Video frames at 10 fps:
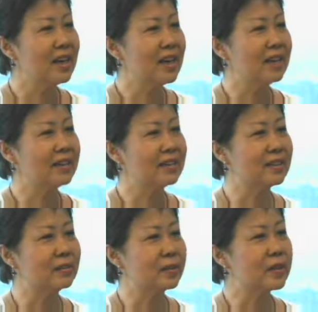And
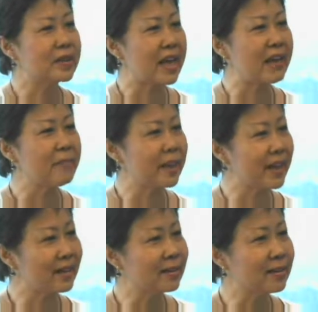of course, I have my
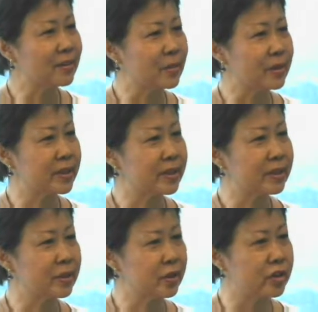youngest daughter,
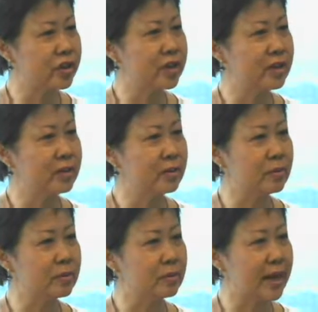Georgina,
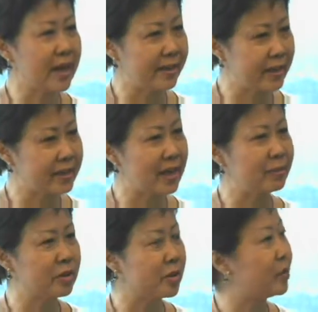who at that
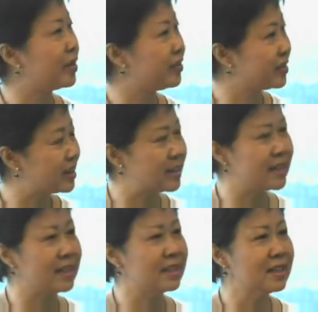time was only
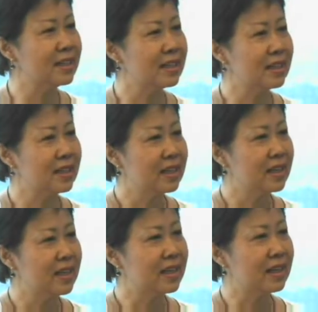13.
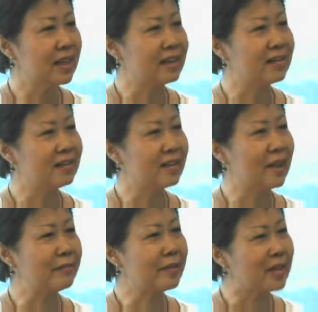And
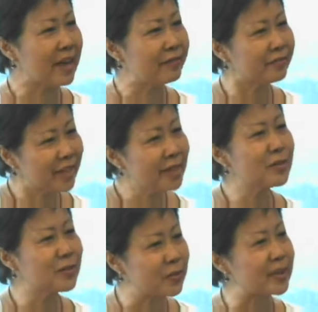I felt I have
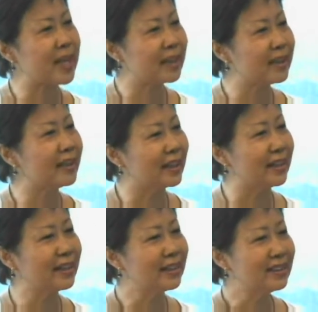things to tell
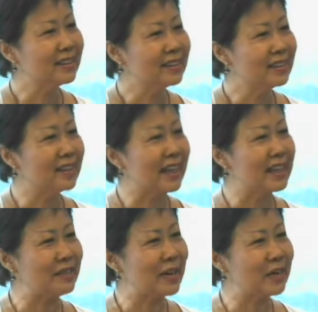her that
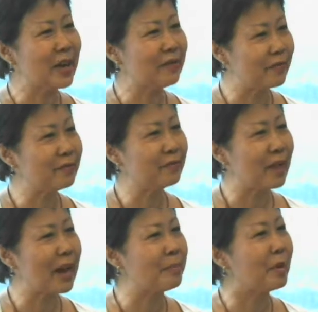if I don't have,
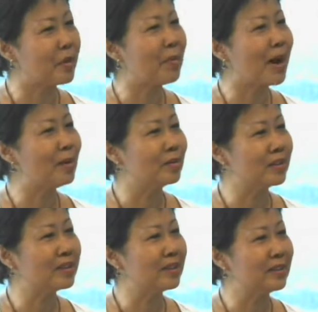I'm not
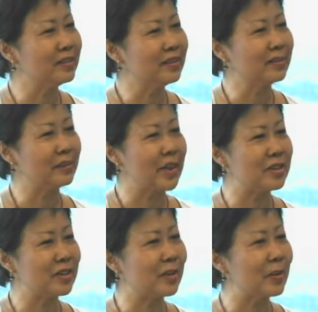around, you know, as
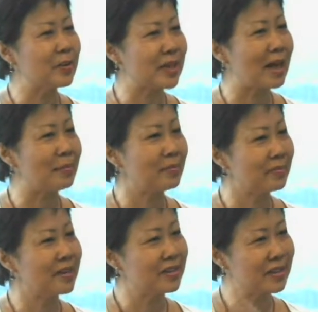she grows up,
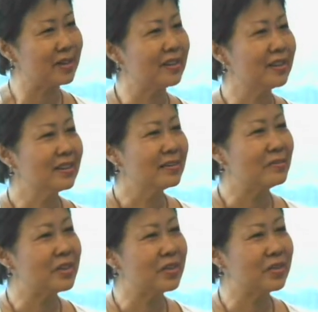as she
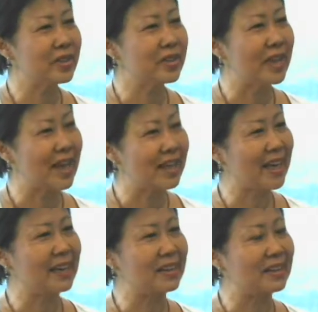matures, that I
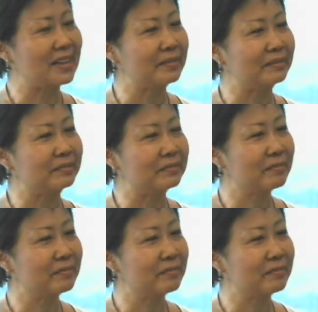can